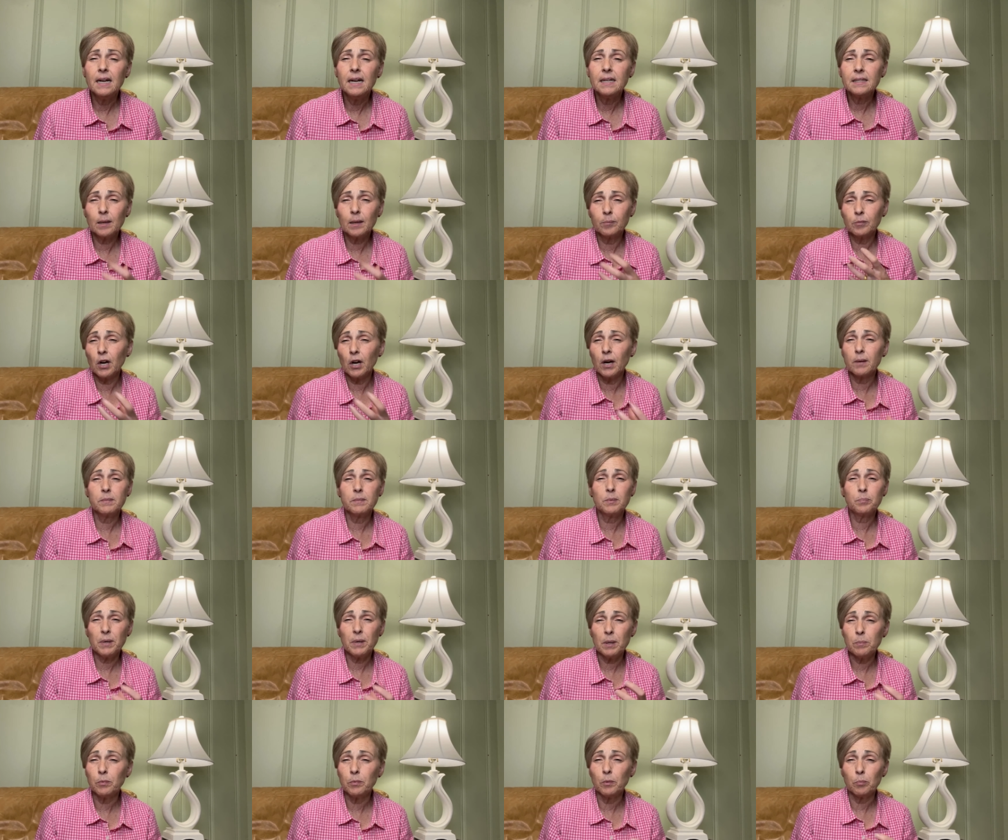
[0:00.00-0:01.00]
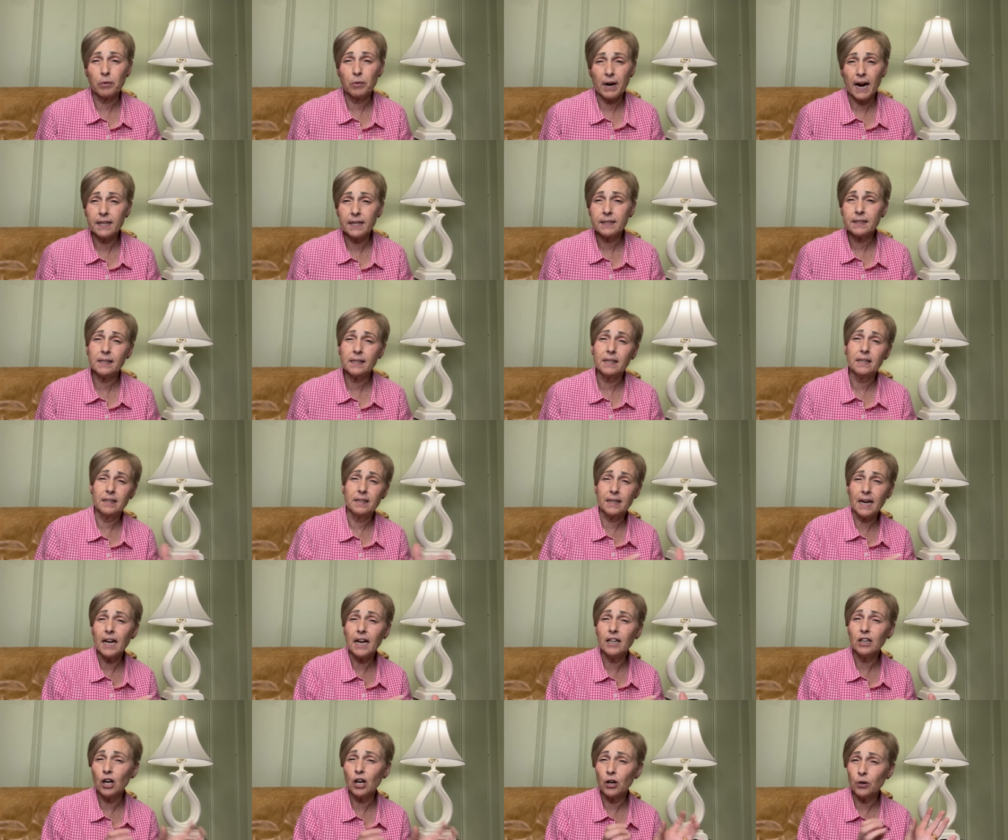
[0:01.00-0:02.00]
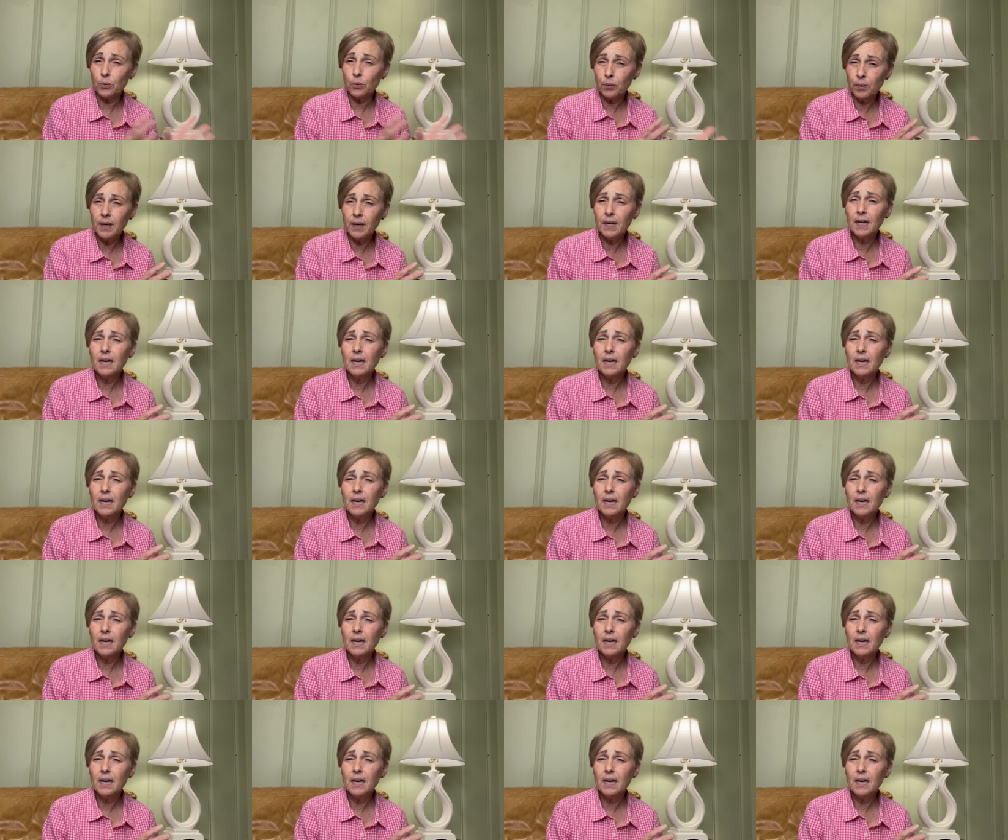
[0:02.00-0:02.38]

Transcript: Sometimes people brassy and yellow